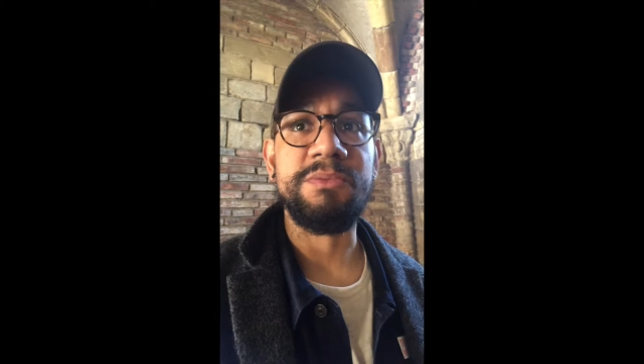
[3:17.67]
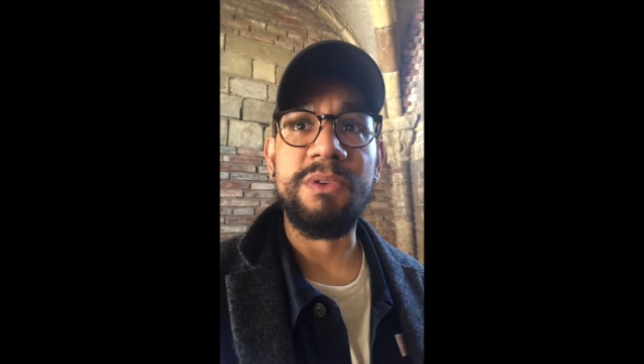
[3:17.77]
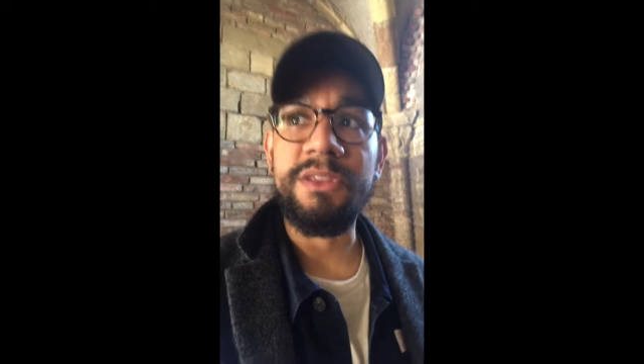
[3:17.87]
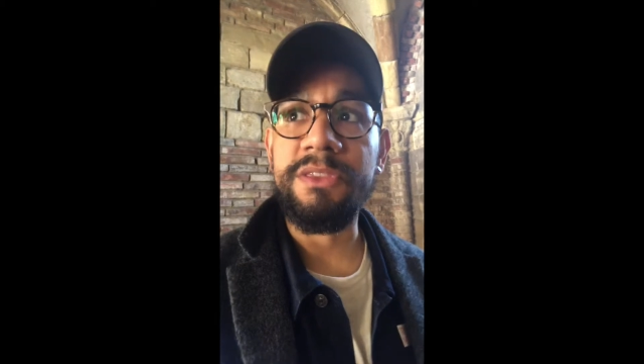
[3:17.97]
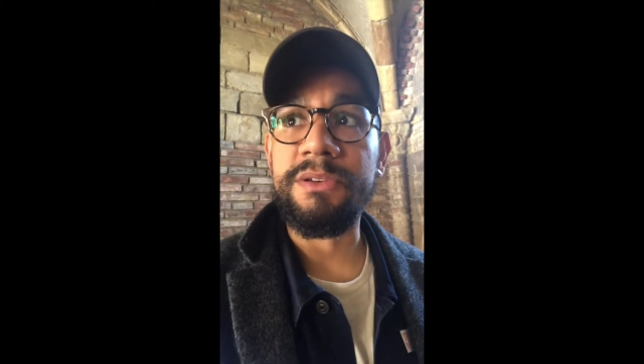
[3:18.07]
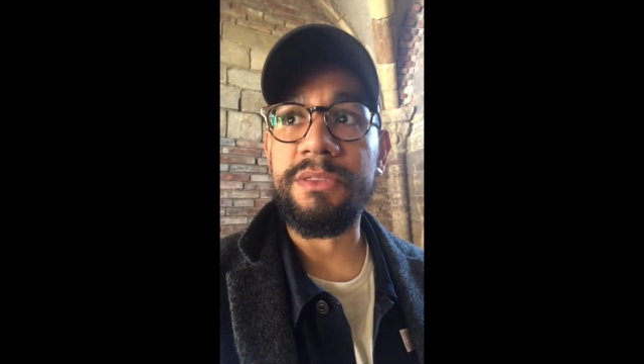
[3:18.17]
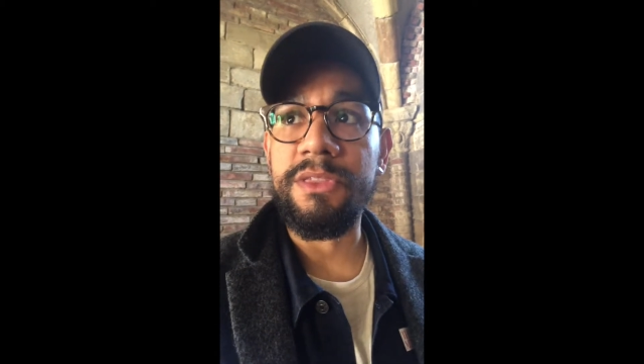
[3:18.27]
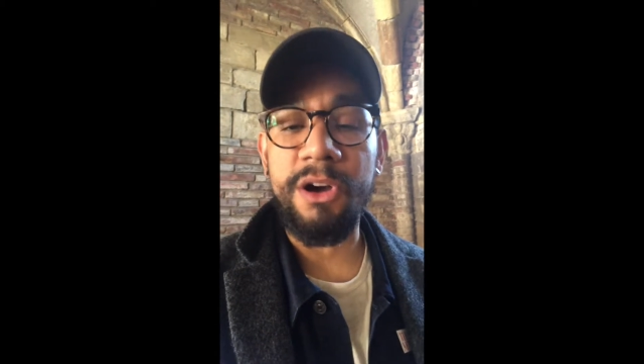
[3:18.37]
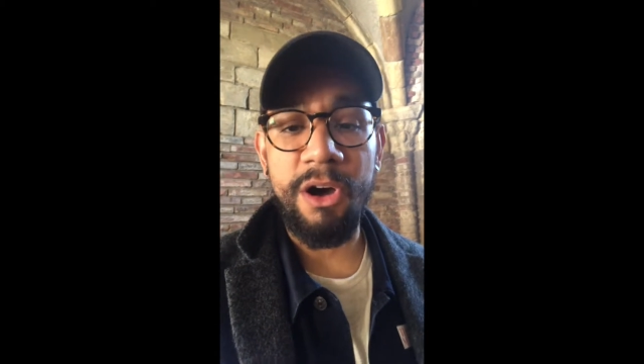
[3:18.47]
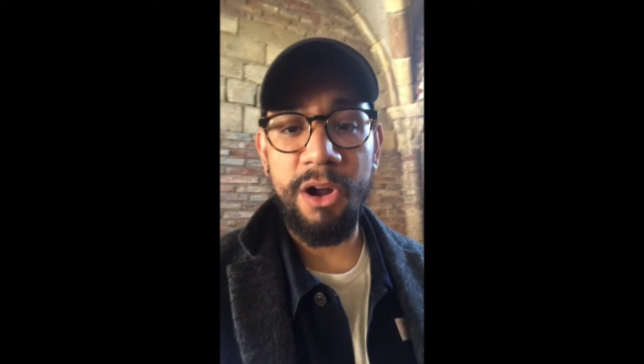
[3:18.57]
One,
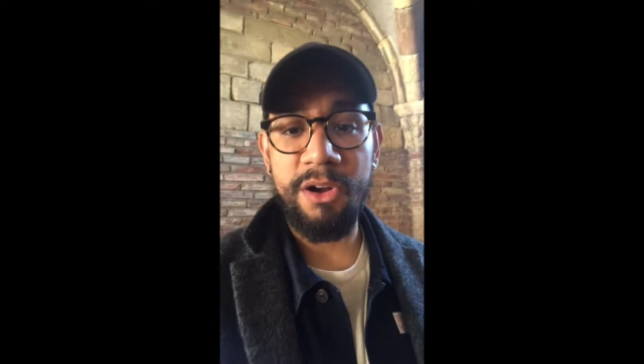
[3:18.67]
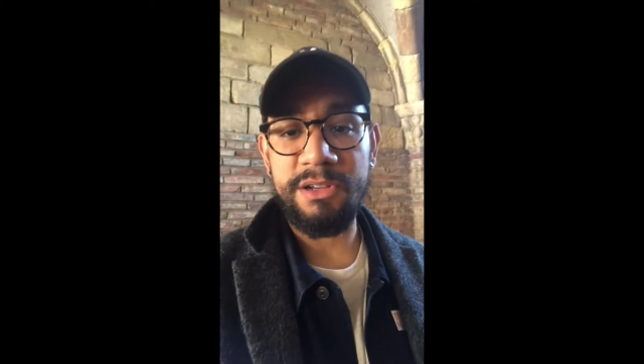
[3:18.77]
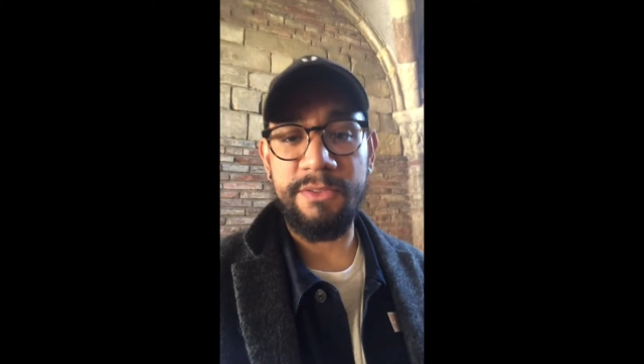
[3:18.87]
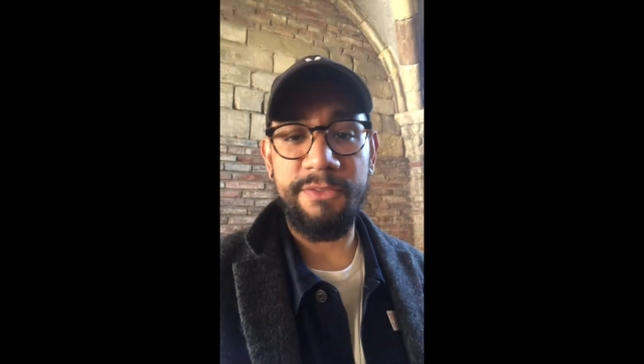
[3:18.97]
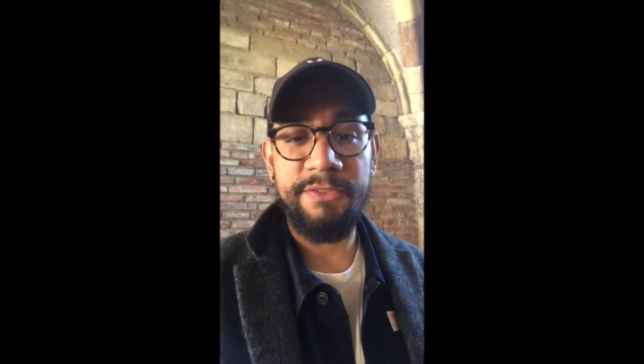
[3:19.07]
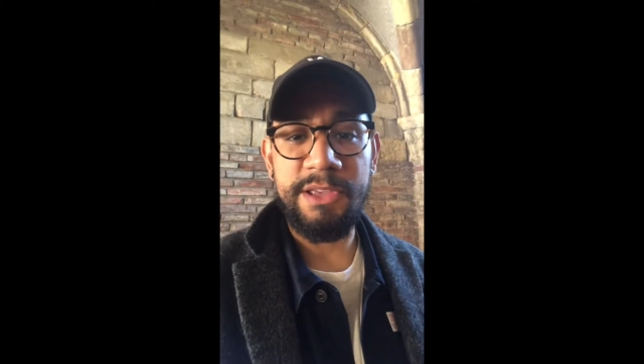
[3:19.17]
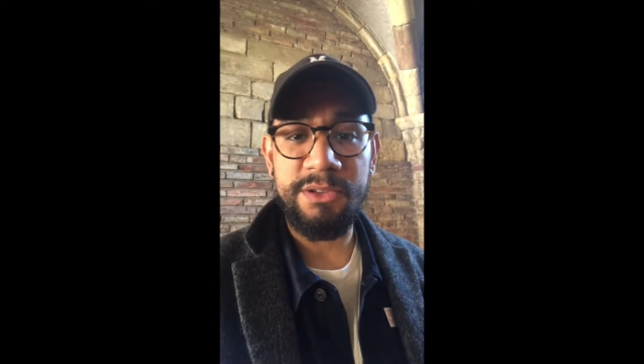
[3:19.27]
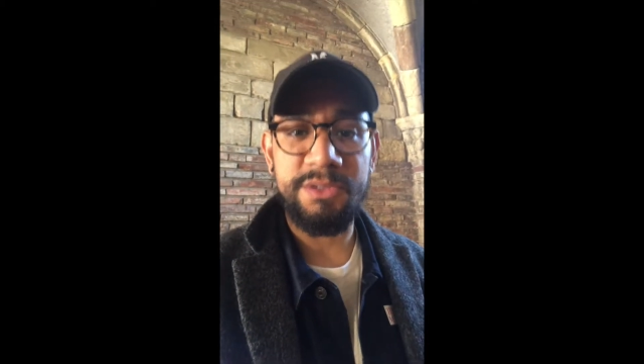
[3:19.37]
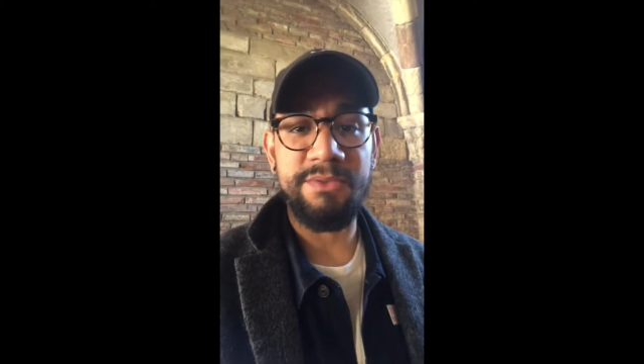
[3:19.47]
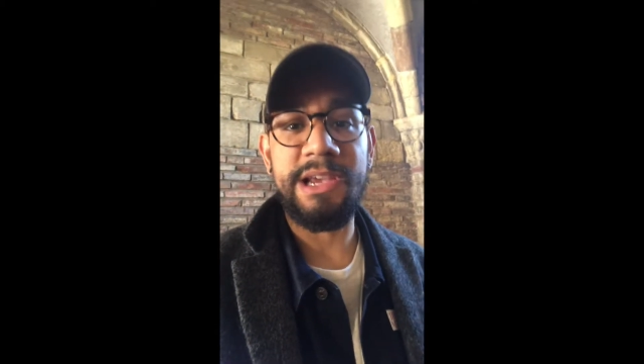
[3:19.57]
the art
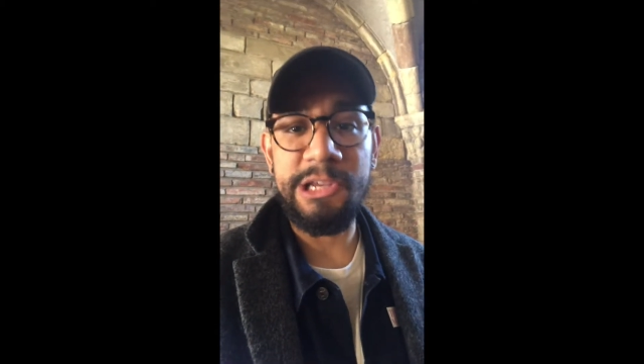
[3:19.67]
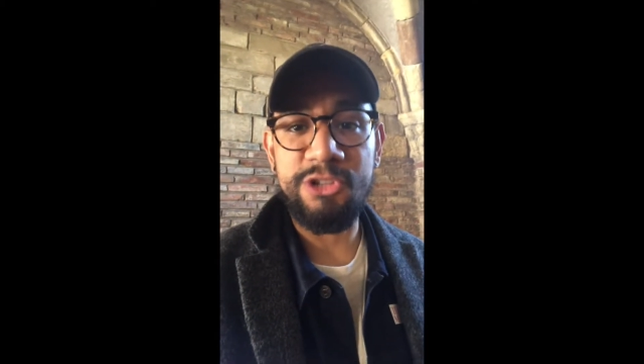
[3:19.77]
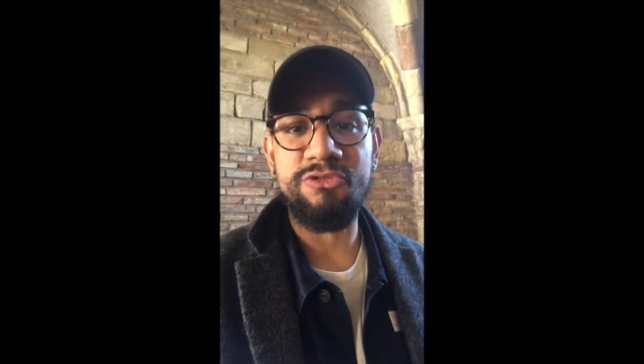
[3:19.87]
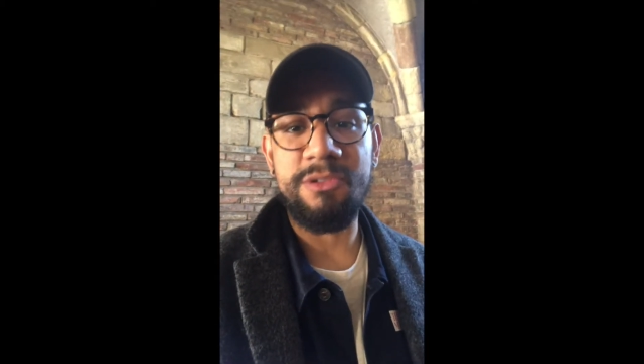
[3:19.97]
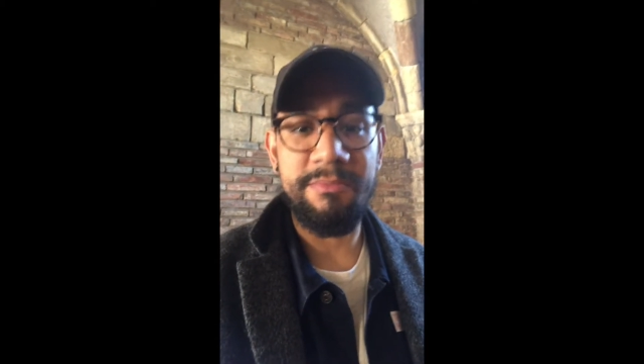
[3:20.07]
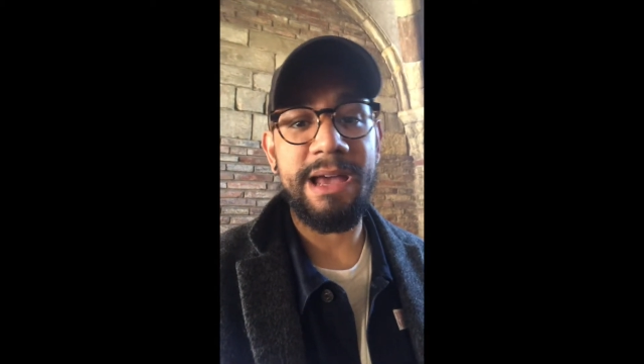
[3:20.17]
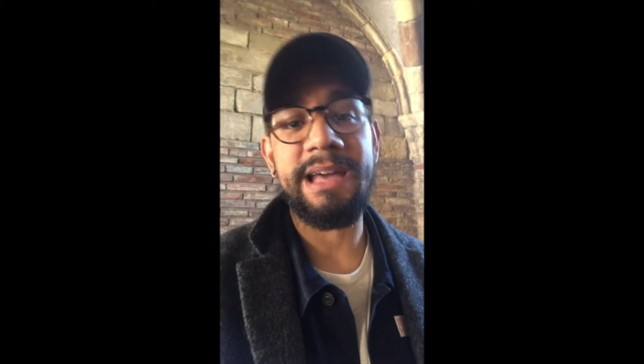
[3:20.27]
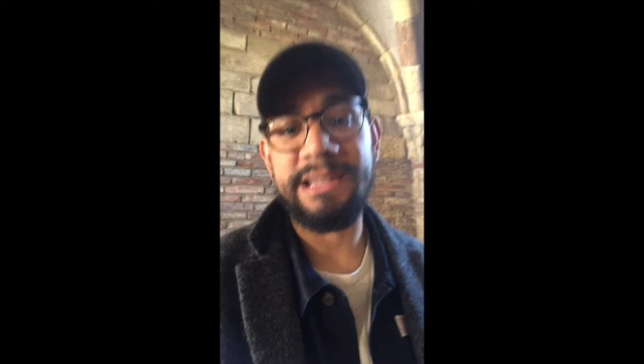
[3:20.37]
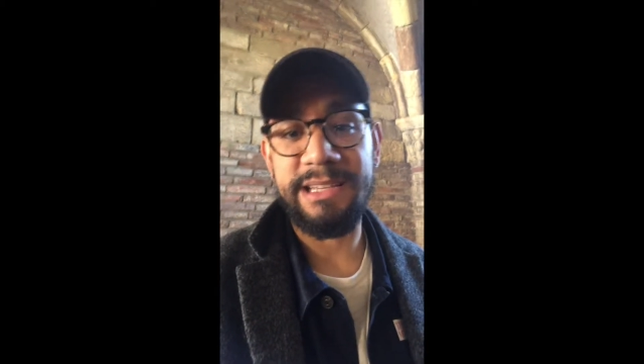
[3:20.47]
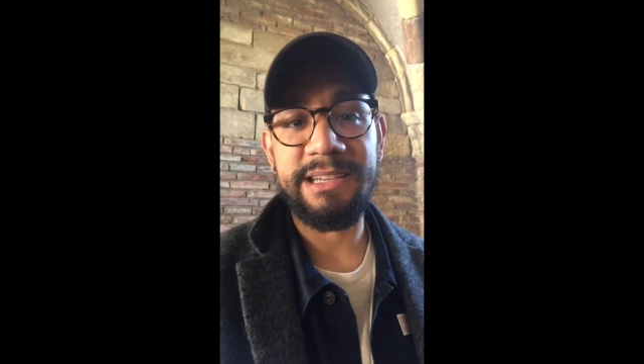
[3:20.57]
feels very
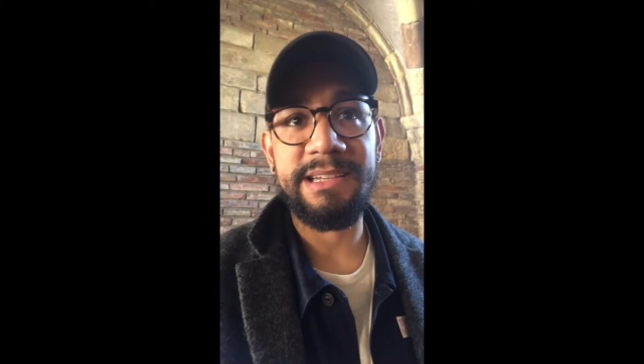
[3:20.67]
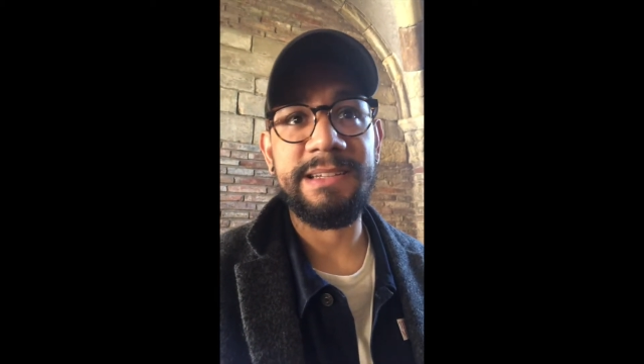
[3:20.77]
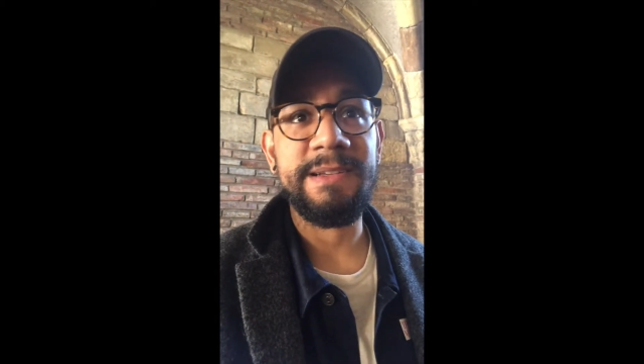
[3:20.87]
dramatic.